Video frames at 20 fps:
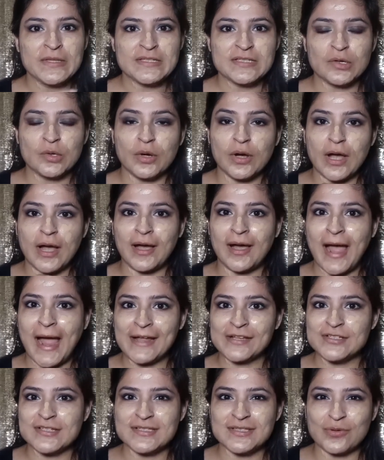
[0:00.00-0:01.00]
So
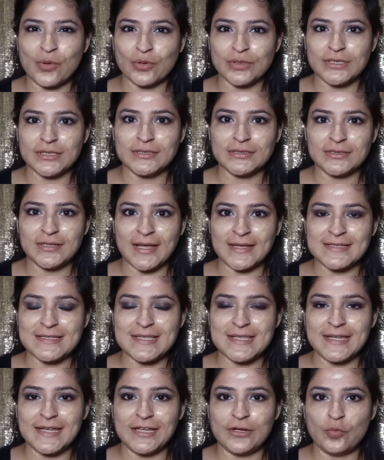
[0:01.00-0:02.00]
I just soaked it
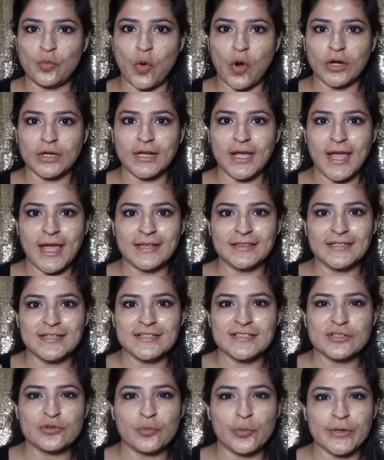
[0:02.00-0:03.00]
nicely in water and
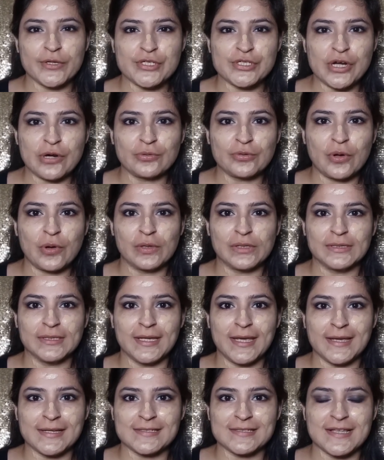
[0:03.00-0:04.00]
then squished out all
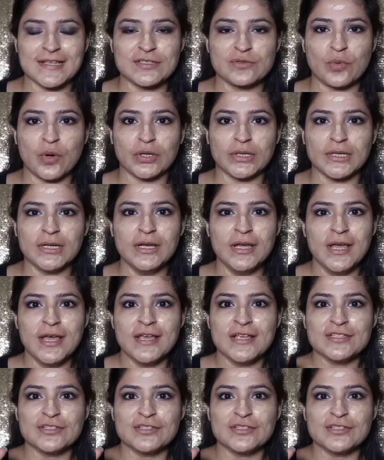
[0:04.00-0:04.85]
the excess water.